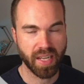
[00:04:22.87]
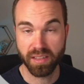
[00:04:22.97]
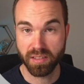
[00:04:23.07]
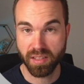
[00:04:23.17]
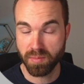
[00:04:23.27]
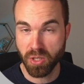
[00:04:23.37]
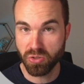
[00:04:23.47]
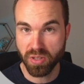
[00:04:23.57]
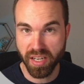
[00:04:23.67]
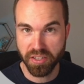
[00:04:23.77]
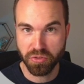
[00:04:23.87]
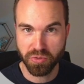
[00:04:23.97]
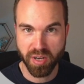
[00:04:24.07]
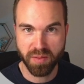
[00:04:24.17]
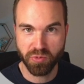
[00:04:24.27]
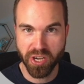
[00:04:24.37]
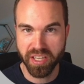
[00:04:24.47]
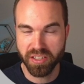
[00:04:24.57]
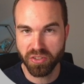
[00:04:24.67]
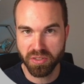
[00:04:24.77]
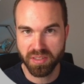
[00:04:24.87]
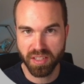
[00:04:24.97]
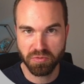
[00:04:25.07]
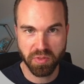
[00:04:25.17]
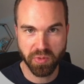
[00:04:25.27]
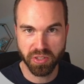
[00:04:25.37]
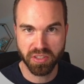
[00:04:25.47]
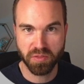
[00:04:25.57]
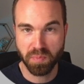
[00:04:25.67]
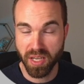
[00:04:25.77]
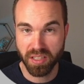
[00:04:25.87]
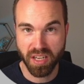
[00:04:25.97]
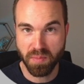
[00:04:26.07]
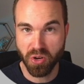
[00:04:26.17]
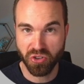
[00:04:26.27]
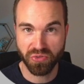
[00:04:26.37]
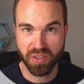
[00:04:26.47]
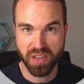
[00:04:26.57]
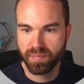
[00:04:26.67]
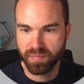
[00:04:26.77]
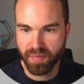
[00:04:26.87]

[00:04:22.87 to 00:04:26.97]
And somehow Ideogram really knows that we want big typography.